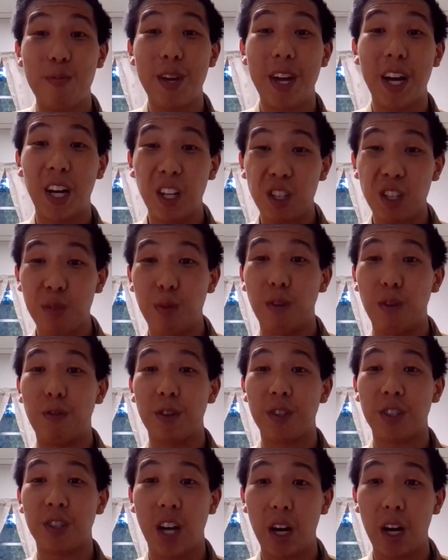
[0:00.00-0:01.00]
be eligible
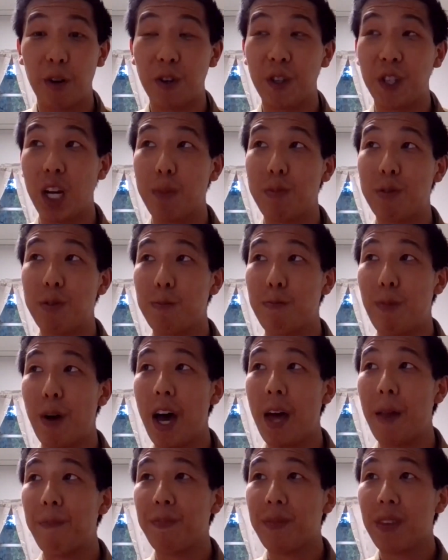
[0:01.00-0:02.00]
for scholarships,
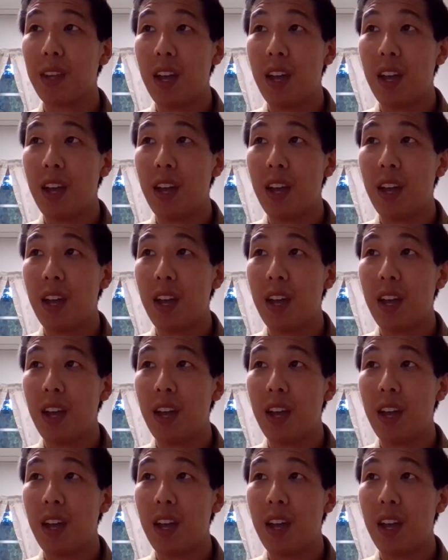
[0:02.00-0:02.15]
but